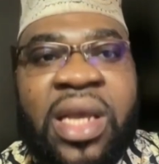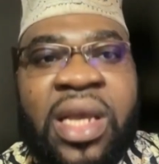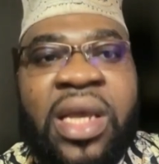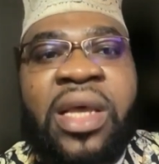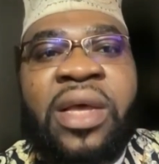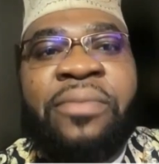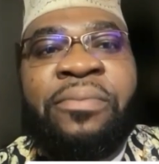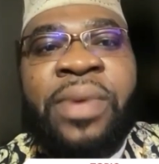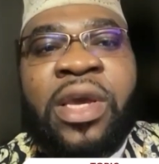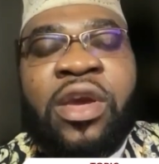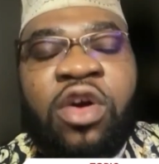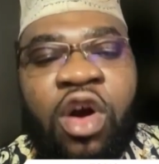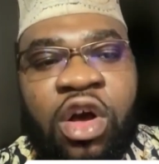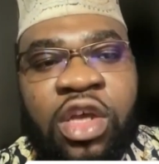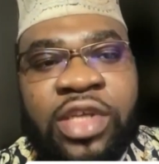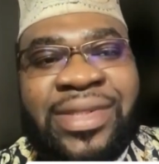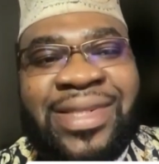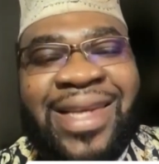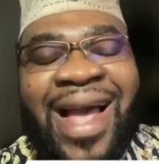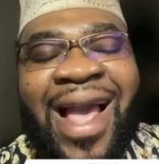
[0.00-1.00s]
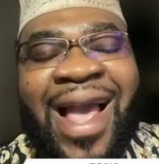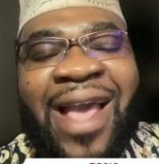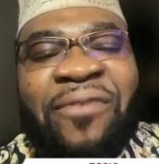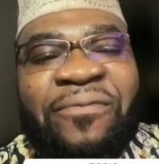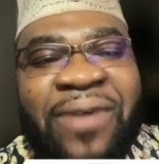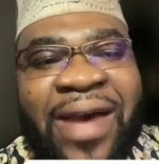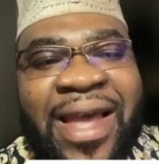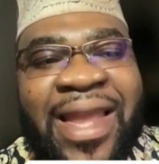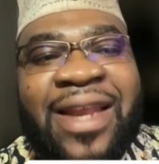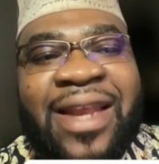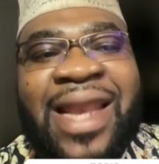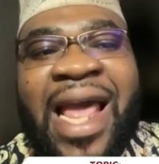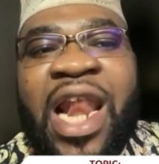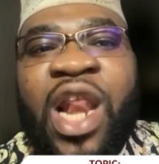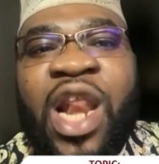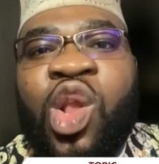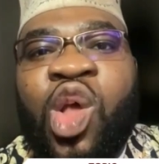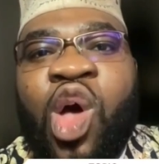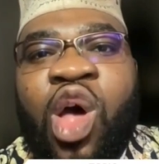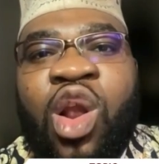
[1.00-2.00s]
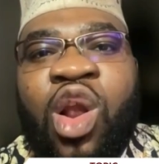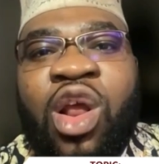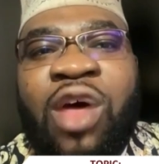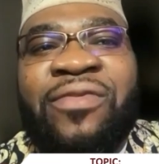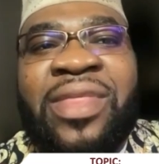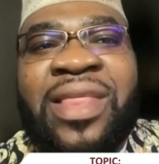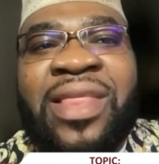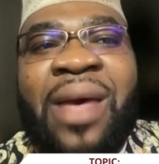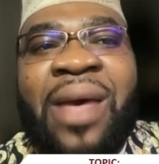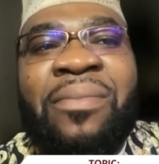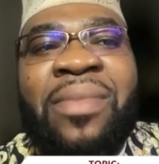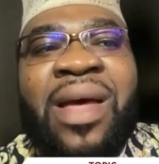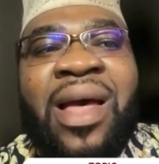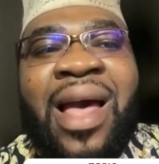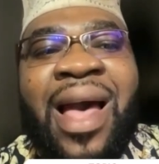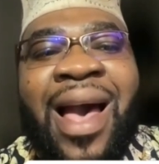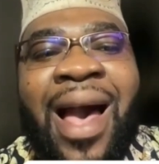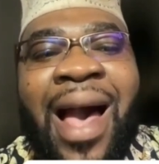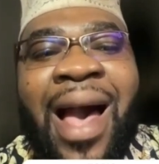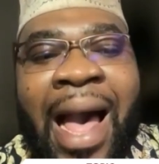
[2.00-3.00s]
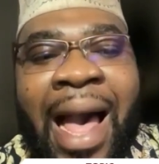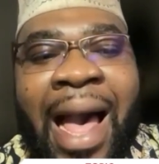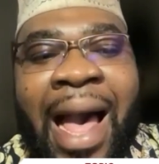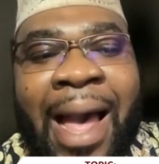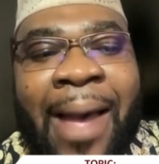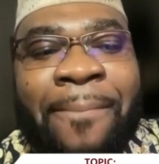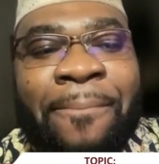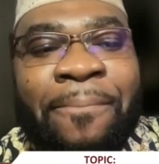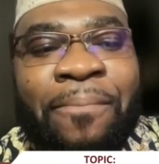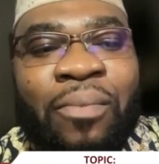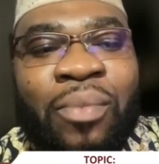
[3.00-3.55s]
Because I find that a lot of them are